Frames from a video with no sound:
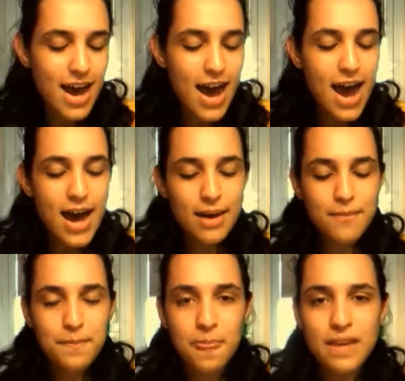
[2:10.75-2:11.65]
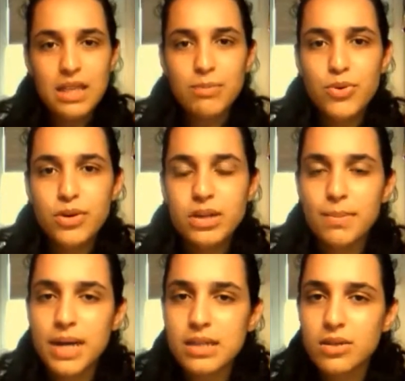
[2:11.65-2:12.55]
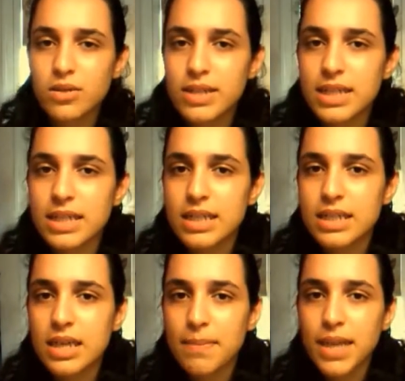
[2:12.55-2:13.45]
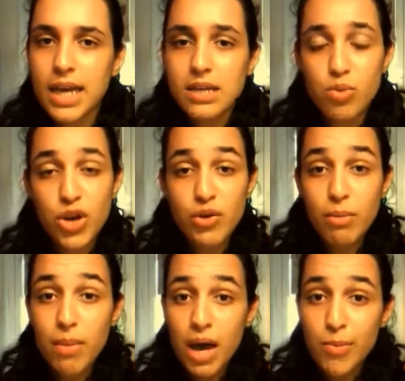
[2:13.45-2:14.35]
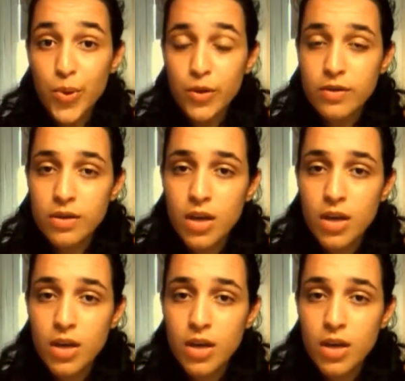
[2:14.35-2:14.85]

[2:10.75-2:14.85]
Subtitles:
The Book Depository is a place where you can buy books